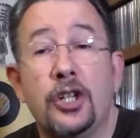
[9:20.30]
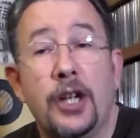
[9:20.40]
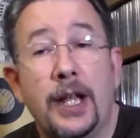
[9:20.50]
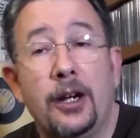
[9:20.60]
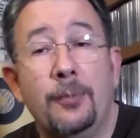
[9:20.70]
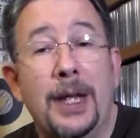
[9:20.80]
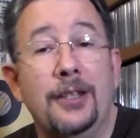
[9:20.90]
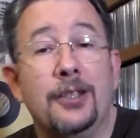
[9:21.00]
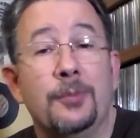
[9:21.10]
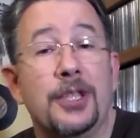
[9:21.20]
and Schneider
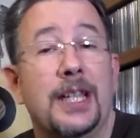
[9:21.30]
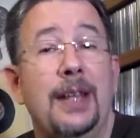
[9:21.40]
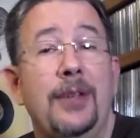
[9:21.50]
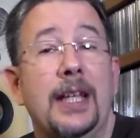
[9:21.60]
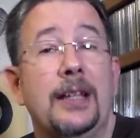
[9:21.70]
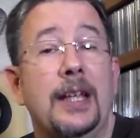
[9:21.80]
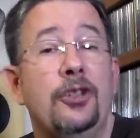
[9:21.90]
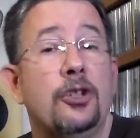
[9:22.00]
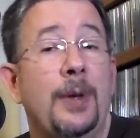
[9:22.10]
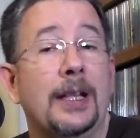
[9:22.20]
made some significant
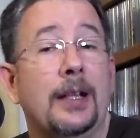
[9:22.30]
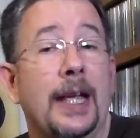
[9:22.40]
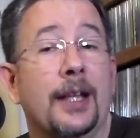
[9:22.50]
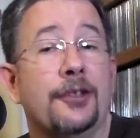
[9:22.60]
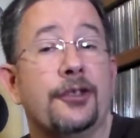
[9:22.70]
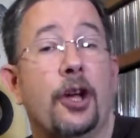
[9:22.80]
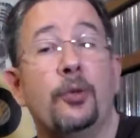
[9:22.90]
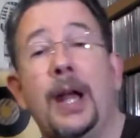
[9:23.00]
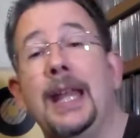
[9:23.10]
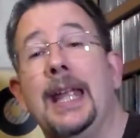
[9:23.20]
instrumental and
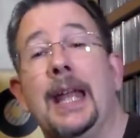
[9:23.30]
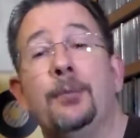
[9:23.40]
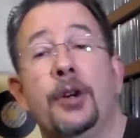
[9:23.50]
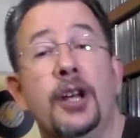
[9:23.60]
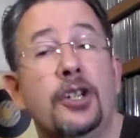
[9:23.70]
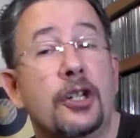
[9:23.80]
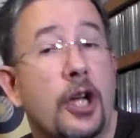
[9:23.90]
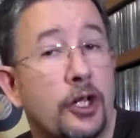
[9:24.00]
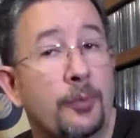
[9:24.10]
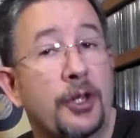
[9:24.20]
songwriting and production
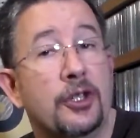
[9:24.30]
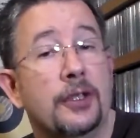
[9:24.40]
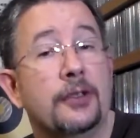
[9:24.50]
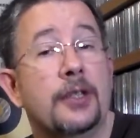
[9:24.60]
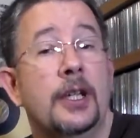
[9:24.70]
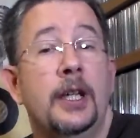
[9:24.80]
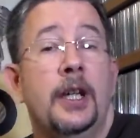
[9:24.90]
contributions